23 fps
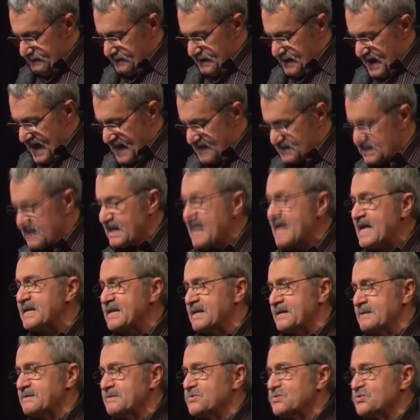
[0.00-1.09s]
As
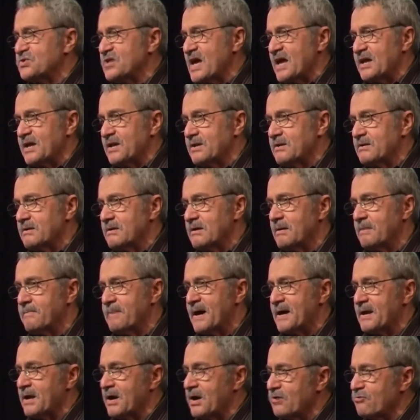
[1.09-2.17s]
Lenin said
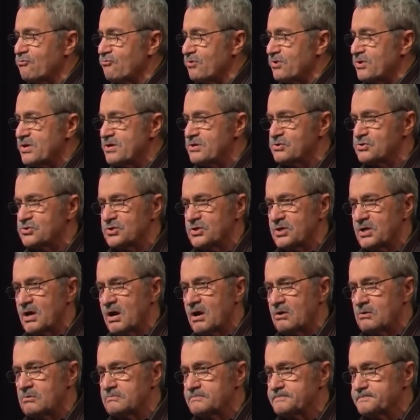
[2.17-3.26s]
about 100 years
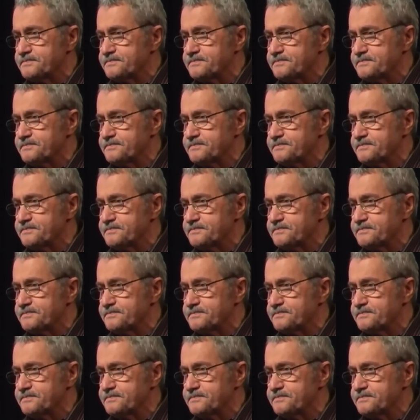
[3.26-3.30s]
ago,